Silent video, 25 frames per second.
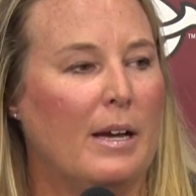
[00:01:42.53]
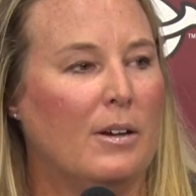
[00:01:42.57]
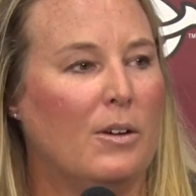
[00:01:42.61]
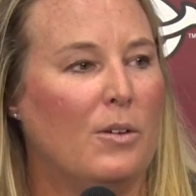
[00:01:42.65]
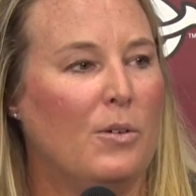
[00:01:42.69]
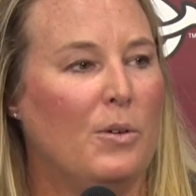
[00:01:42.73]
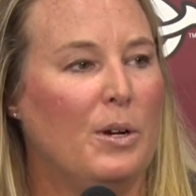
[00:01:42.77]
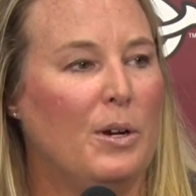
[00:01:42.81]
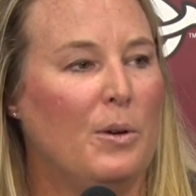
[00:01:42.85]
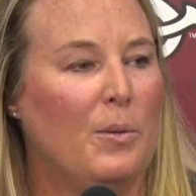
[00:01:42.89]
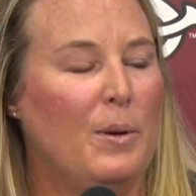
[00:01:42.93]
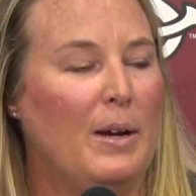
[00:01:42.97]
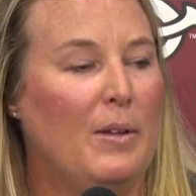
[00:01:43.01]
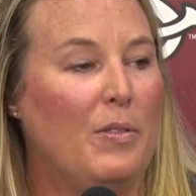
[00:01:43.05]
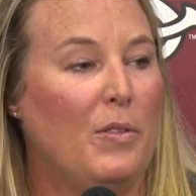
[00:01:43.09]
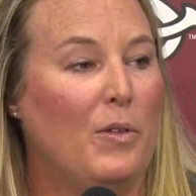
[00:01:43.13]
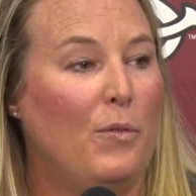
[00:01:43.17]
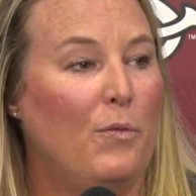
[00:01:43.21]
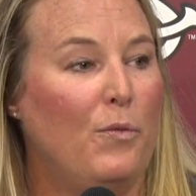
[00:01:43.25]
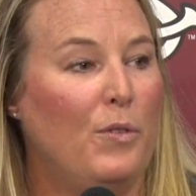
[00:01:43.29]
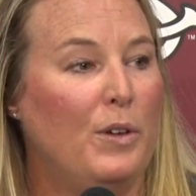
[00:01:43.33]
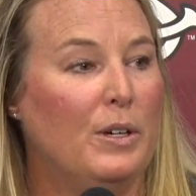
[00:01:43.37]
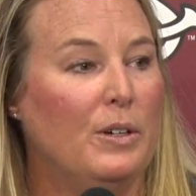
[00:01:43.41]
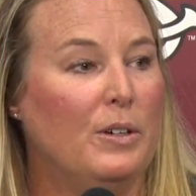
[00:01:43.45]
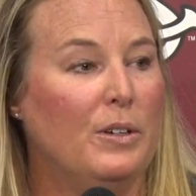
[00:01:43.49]
Going around the
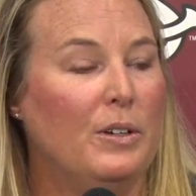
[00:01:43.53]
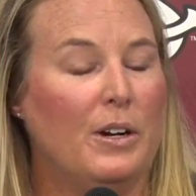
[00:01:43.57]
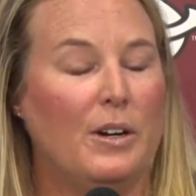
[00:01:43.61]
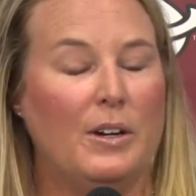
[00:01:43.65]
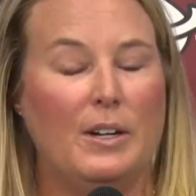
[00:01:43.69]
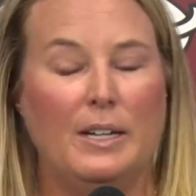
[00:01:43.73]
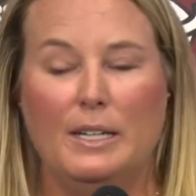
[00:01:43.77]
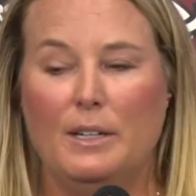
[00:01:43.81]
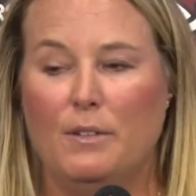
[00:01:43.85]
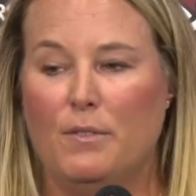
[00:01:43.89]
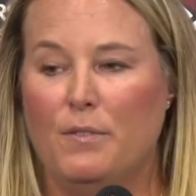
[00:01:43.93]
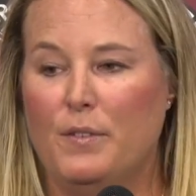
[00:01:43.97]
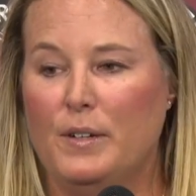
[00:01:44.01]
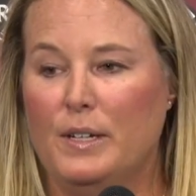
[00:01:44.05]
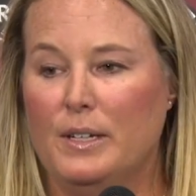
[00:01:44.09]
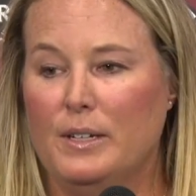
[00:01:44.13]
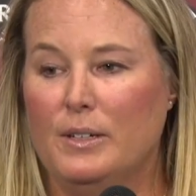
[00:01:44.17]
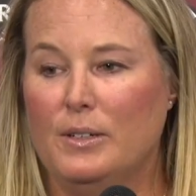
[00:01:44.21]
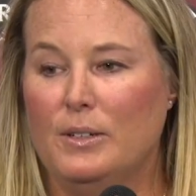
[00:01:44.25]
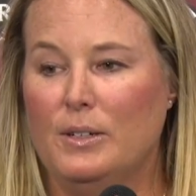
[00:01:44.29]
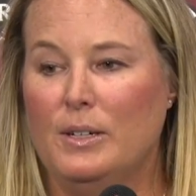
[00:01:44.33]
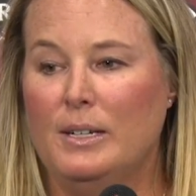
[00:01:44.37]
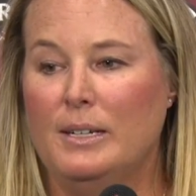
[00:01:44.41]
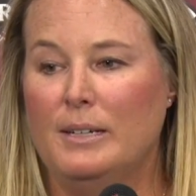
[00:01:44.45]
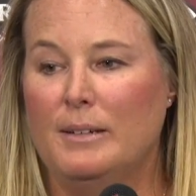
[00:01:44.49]
field, our
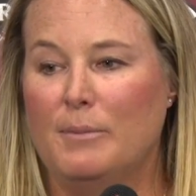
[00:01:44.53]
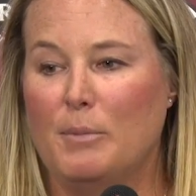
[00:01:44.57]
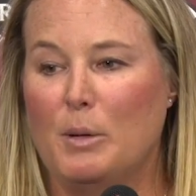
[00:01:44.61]
infield,